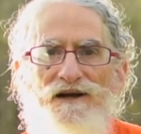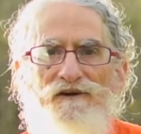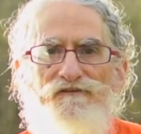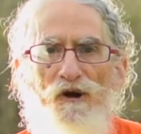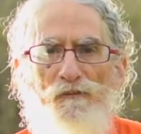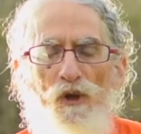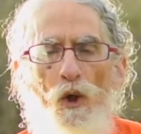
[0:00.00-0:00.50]

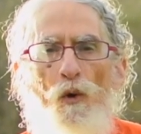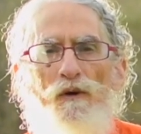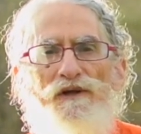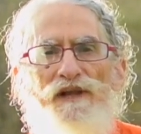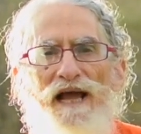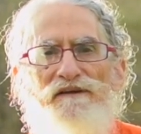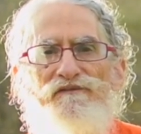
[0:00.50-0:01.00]
from lower
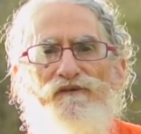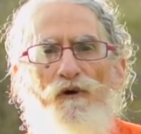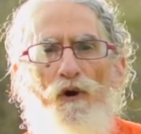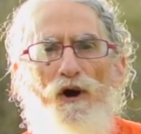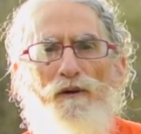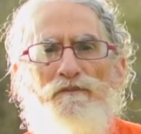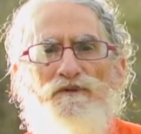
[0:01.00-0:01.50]
life
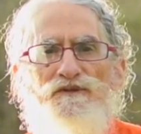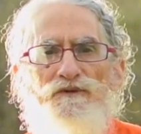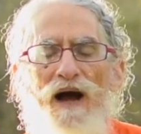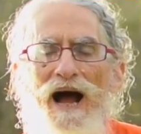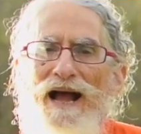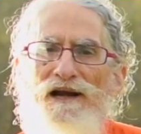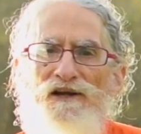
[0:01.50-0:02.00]
forms to
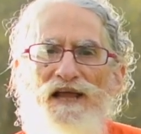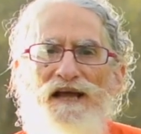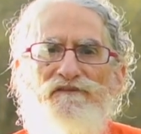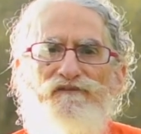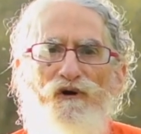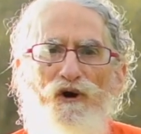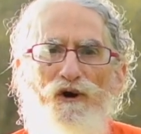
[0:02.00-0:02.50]
higher life
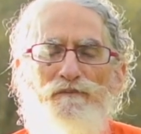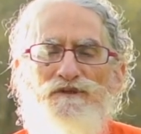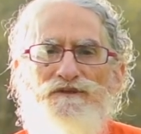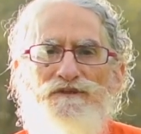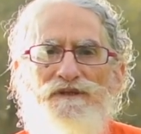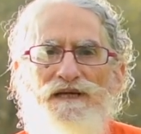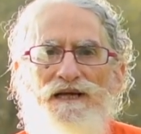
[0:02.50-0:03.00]
forms,